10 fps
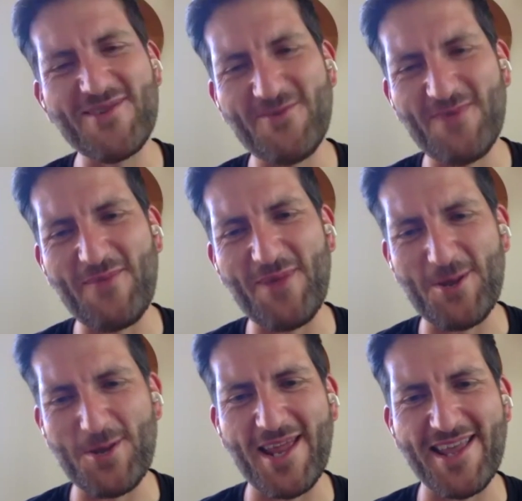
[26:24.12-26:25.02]
It's really a
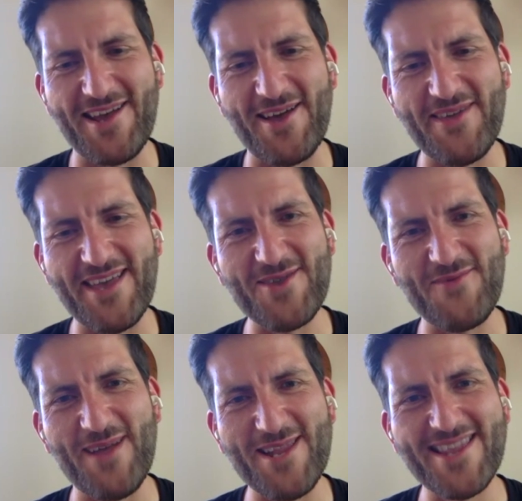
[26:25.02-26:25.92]
pleasure chatting, Kyle. Thanks
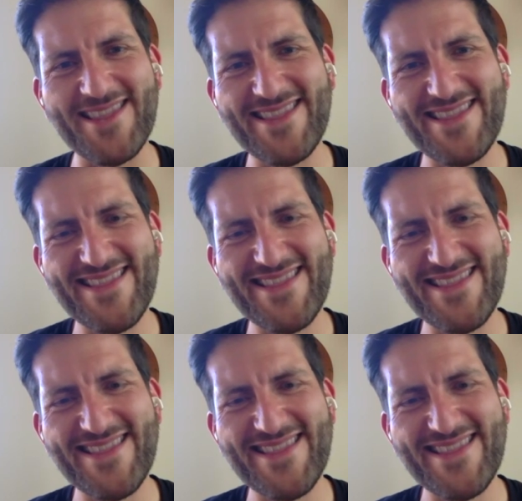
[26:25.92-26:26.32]
so much.